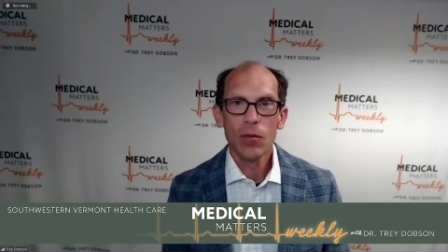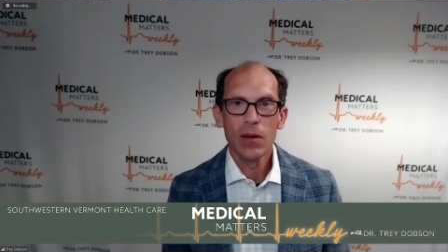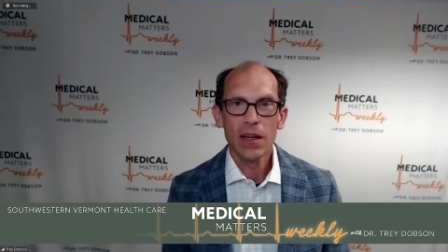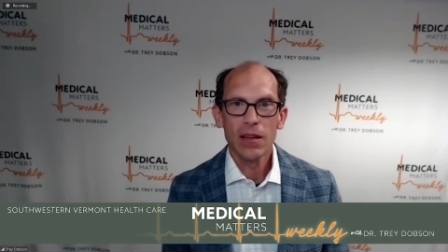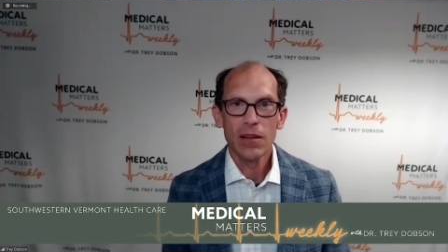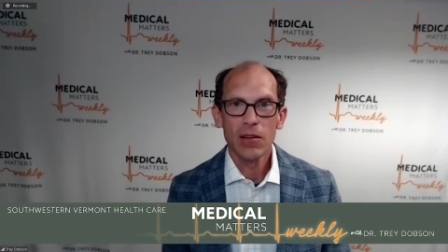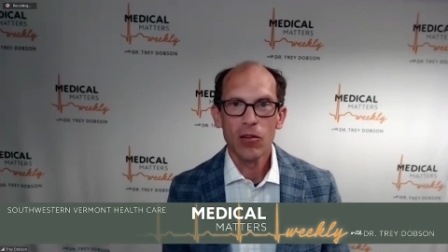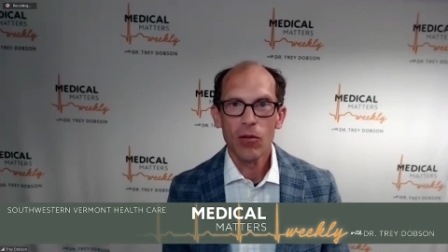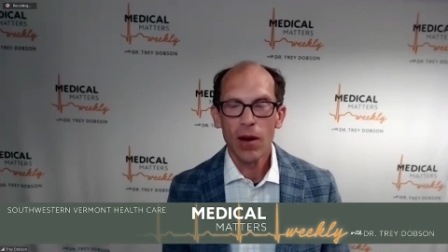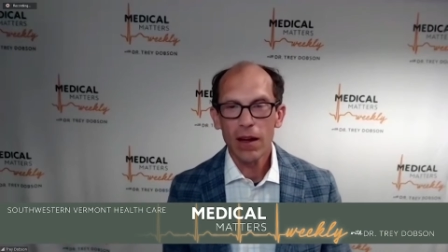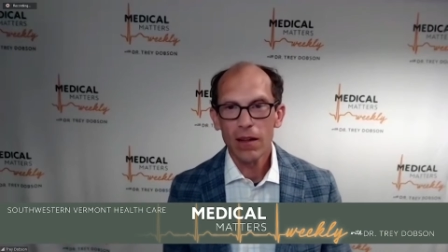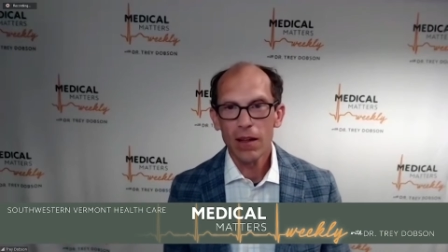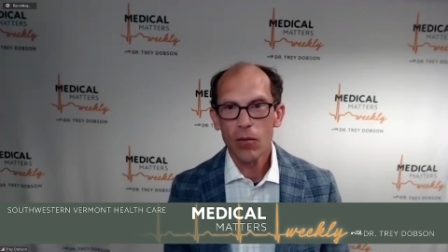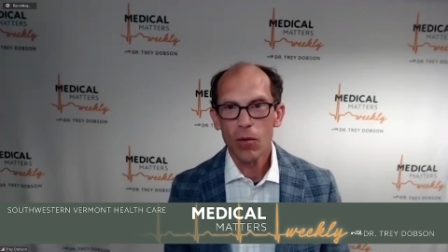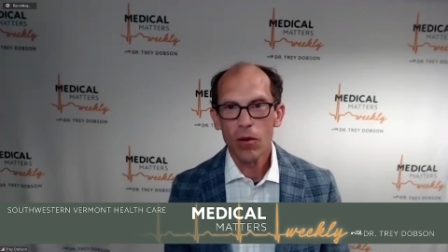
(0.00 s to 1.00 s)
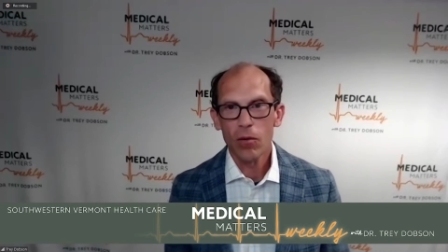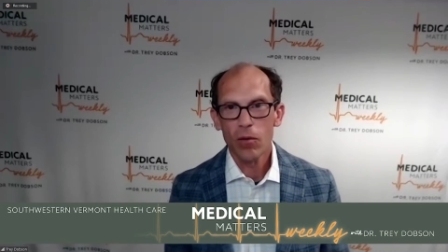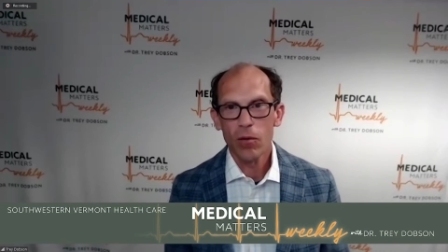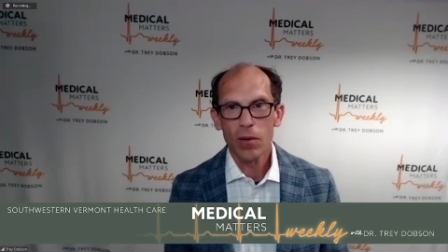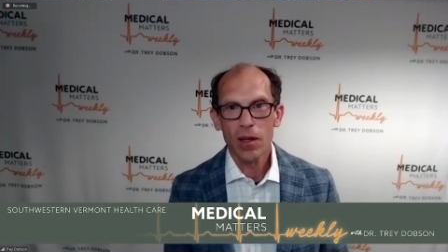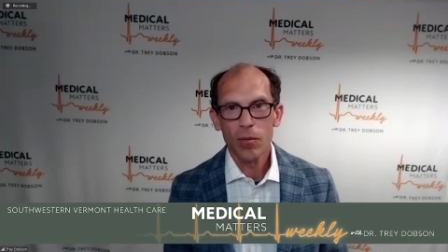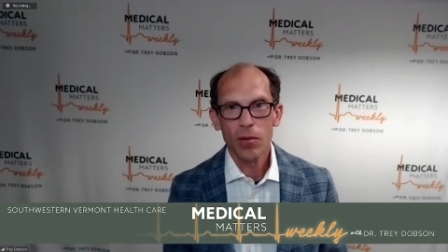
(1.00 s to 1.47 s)
We get to directly work
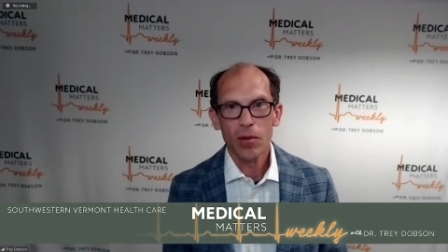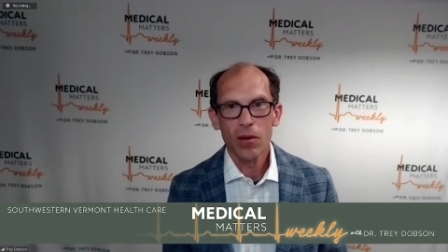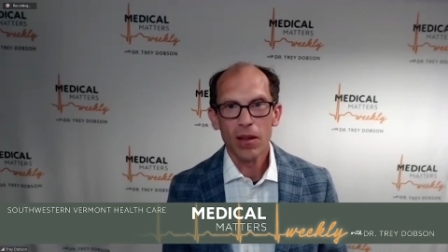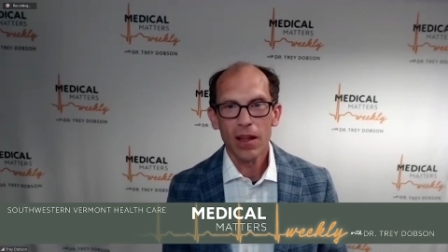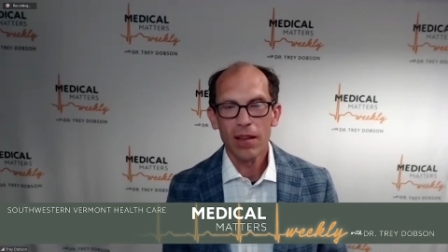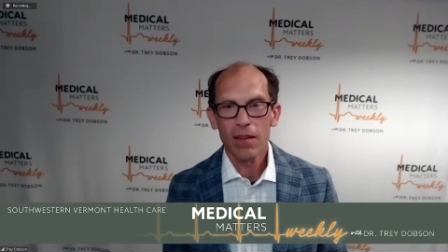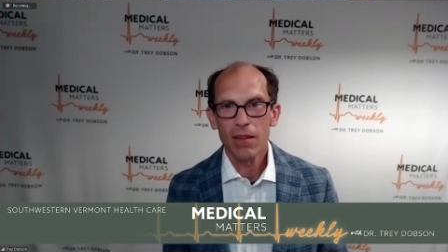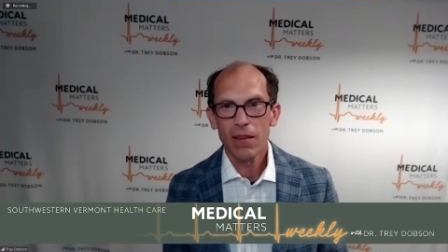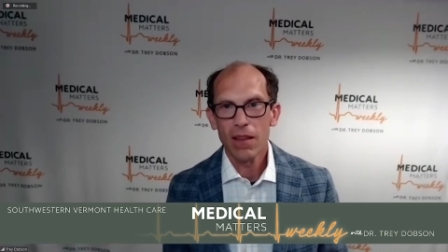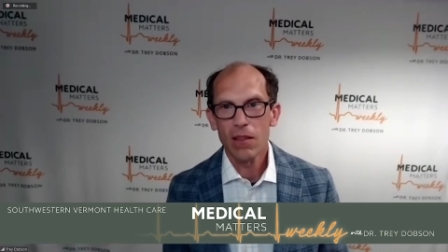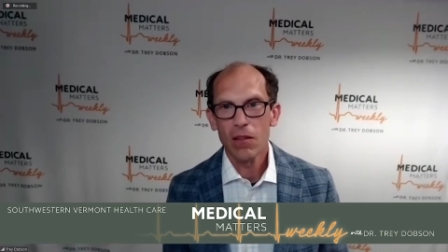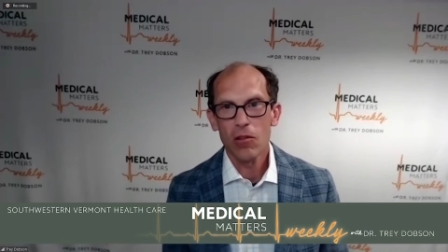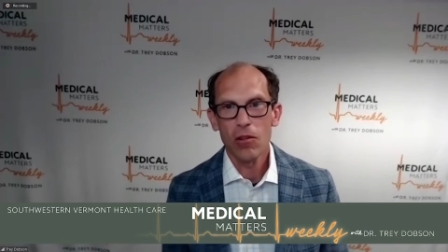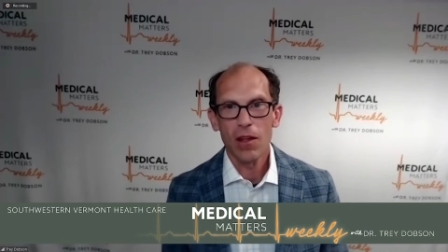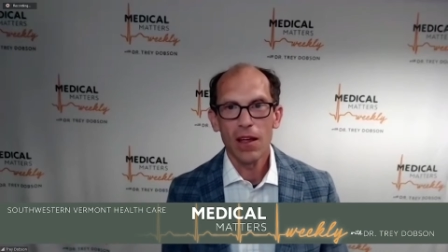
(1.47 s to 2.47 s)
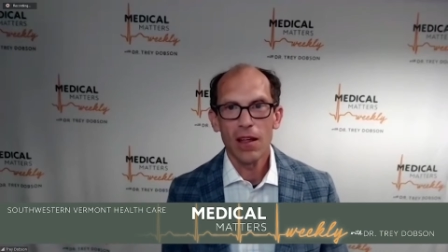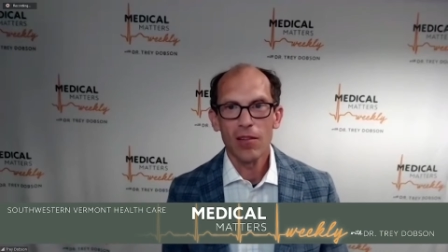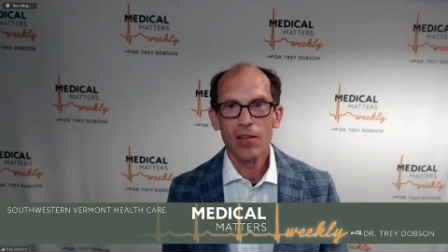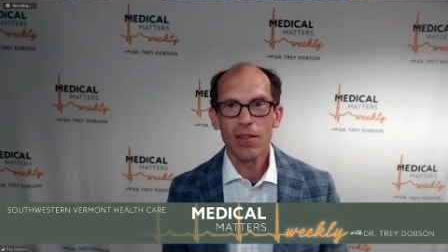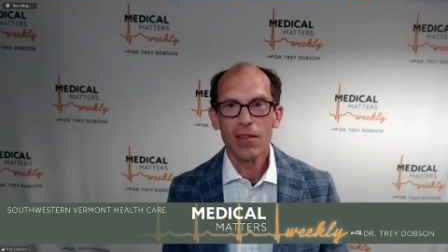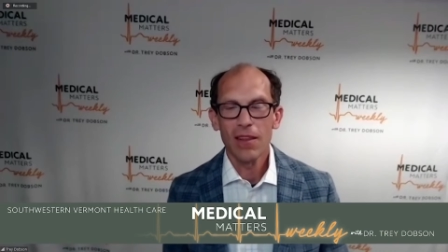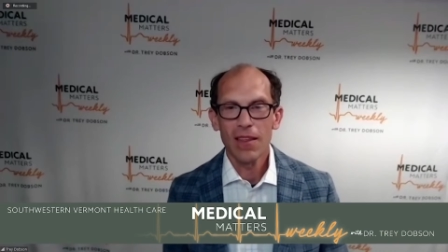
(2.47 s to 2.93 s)
with people and see the
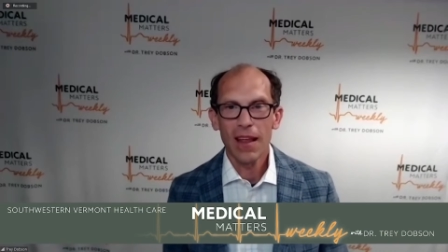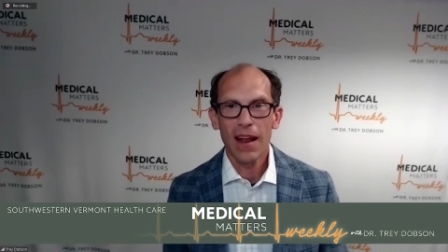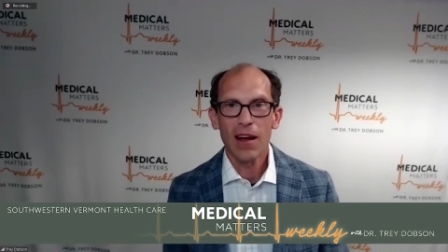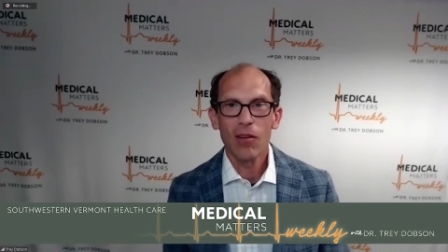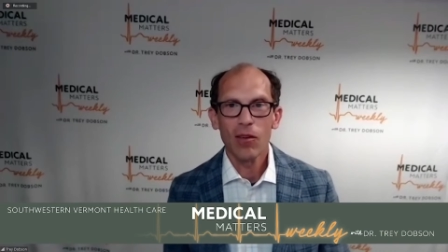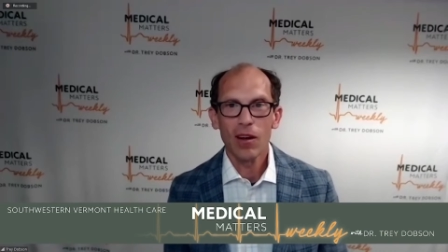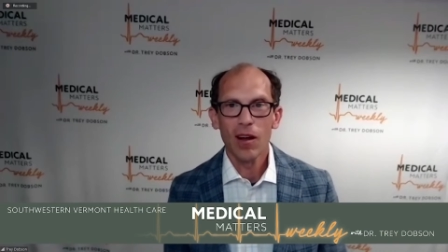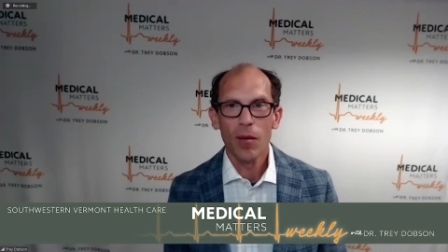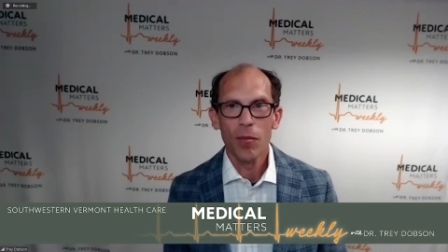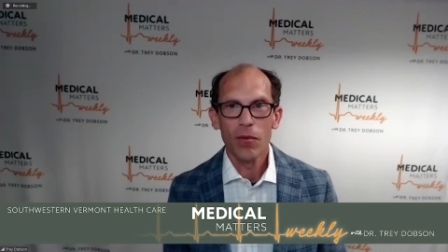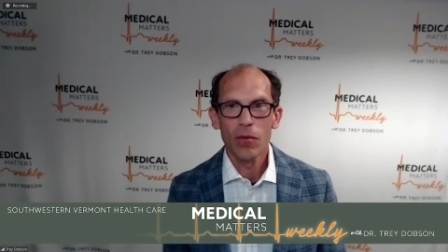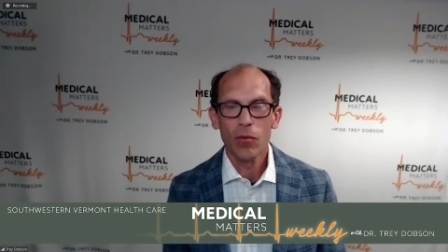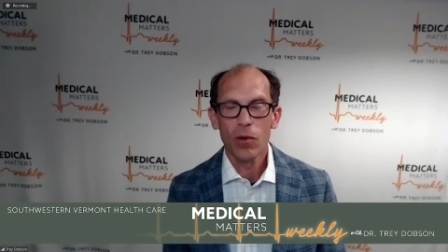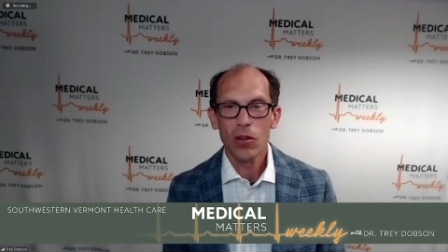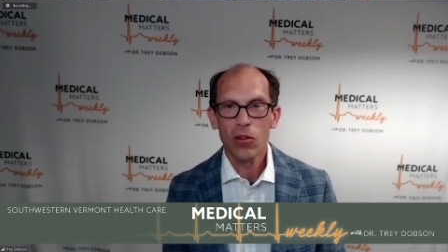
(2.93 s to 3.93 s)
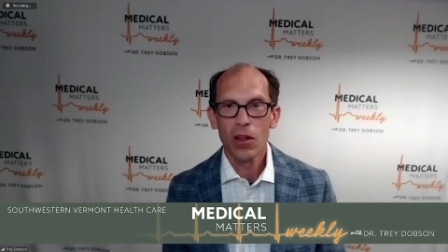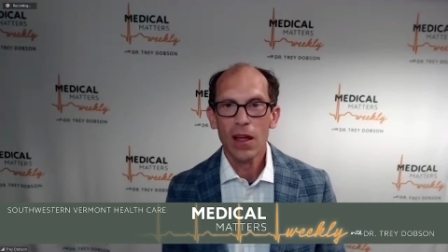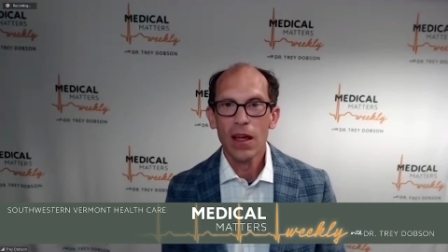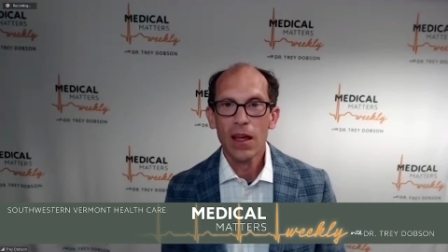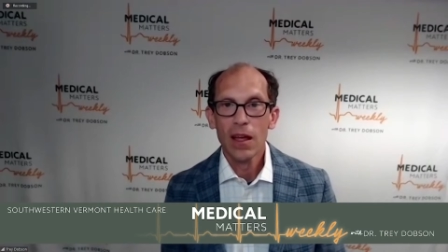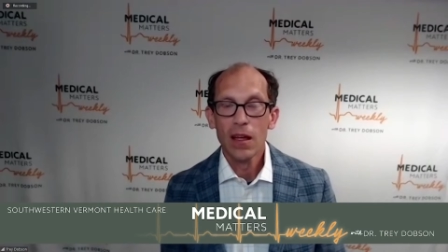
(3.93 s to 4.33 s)
change and see the outcomes, which